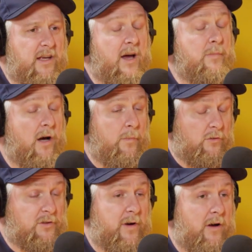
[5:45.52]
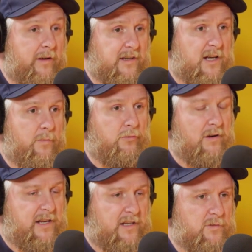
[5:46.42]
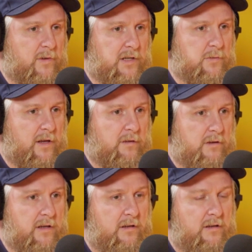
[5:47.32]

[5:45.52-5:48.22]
Yeah, purple sprouting's had a brilliant 2023.